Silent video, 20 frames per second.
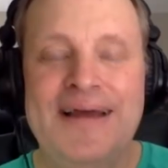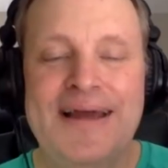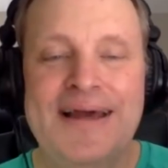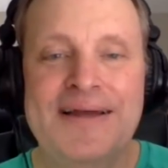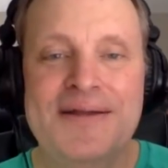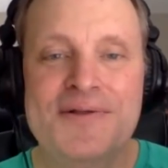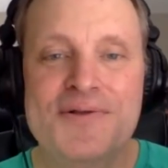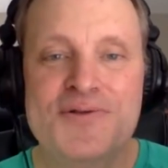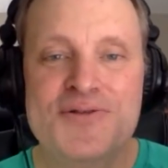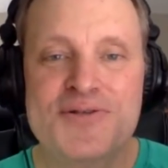
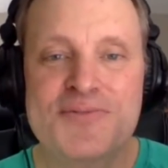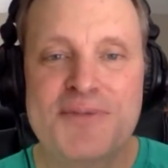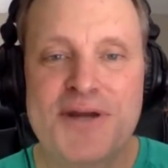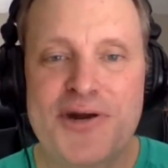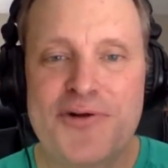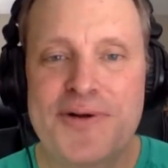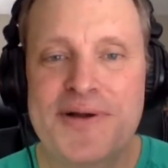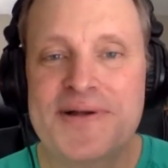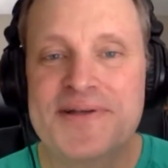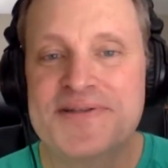And
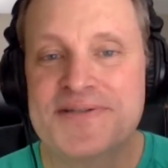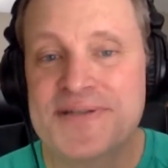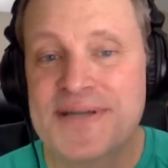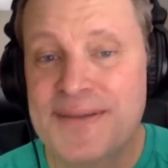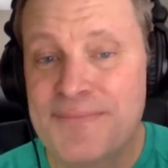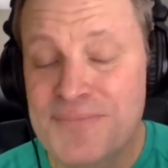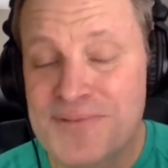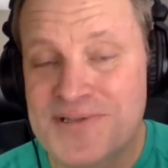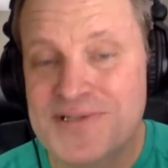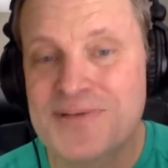Sumeria
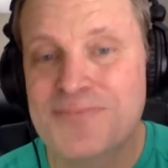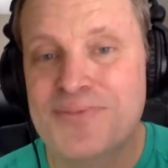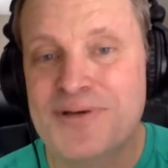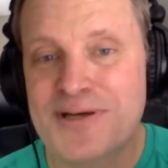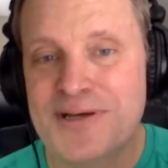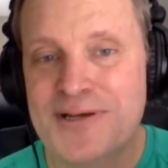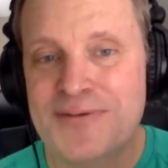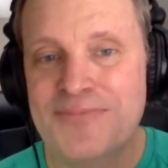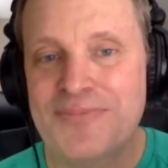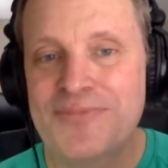seems to
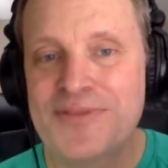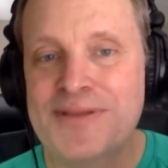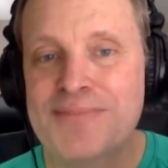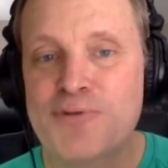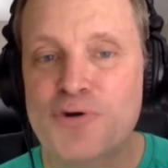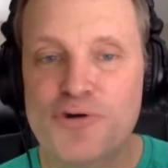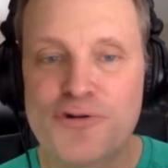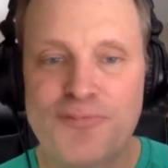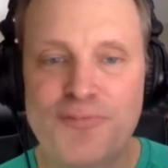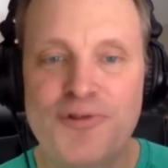be the
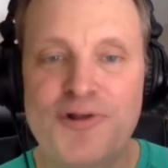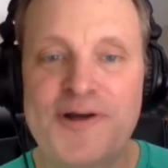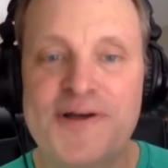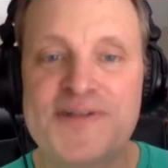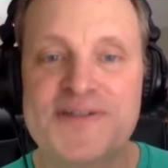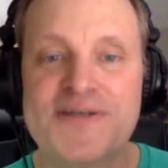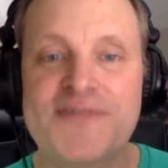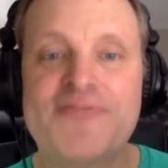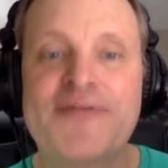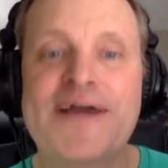
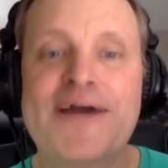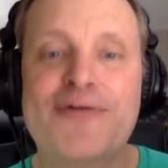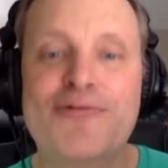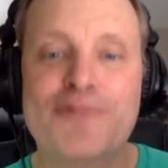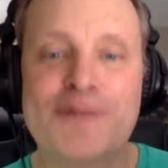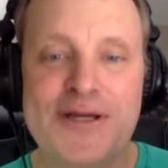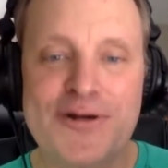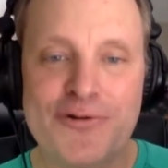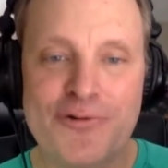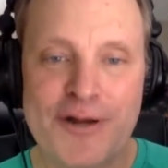birthplace of that
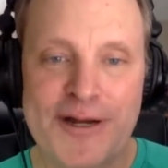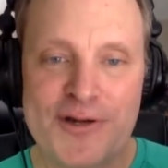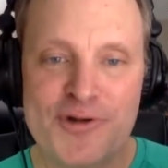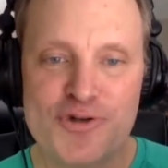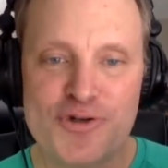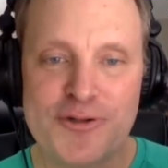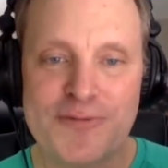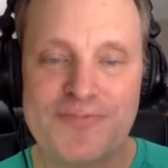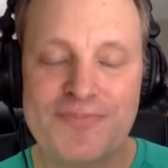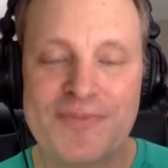
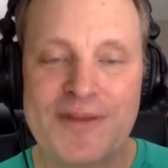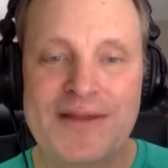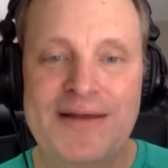reiteration.